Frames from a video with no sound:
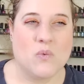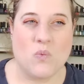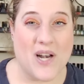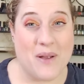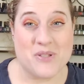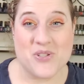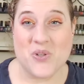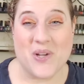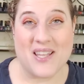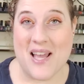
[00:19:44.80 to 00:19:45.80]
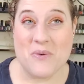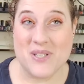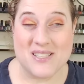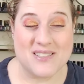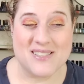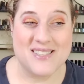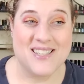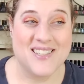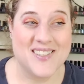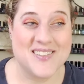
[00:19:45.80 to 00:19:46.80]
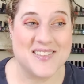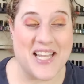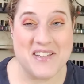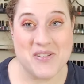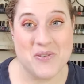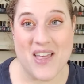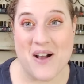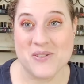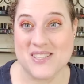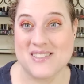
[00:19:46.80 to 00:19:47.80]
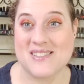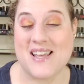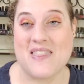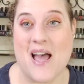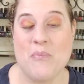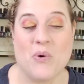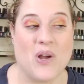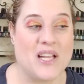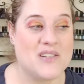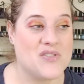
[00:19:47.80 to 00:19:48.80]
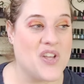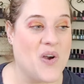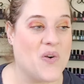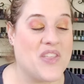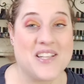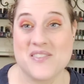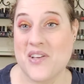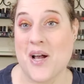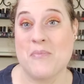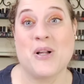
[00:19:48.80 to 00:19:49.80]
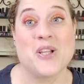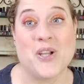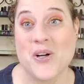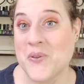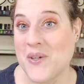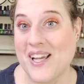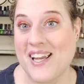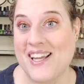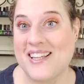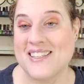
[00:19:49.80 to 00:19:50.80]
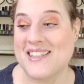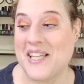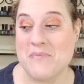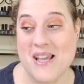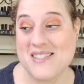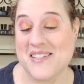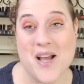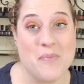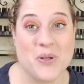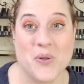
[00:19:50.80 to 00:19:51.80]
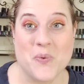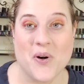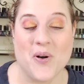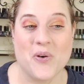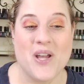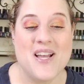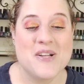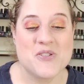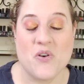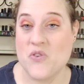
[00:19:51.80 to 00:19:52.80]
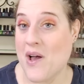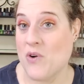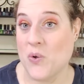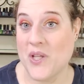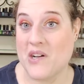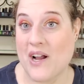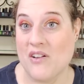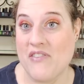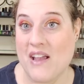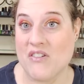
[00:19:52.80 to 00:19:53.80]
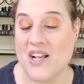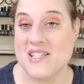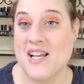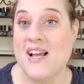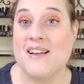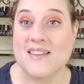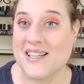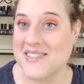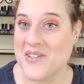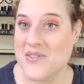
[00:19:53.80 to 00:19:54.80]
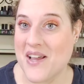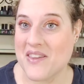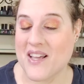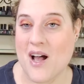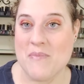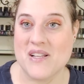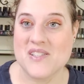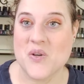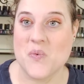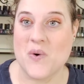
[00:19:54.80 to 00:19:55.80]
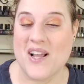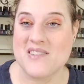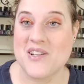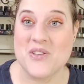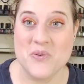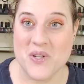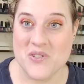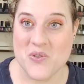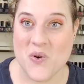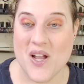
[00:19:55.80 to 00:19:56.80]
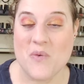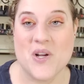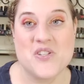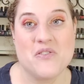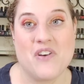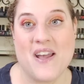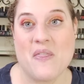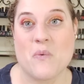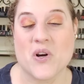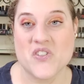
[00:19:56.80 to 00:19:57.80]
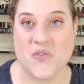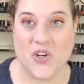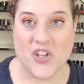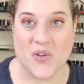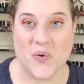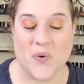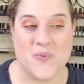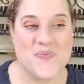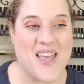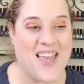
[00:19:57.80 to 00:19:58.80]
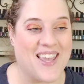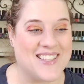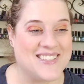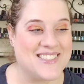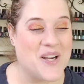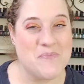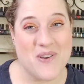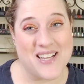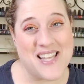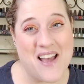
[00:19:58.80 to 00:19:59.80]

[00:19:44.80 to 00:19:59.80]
what I was doing, and that was late 2000s at that point. So things have come a long way in the base and top coat world. So if you have a Holy Grail favorite, let us know down in the comments what you enjoy, what you find that works for you, and hope you guys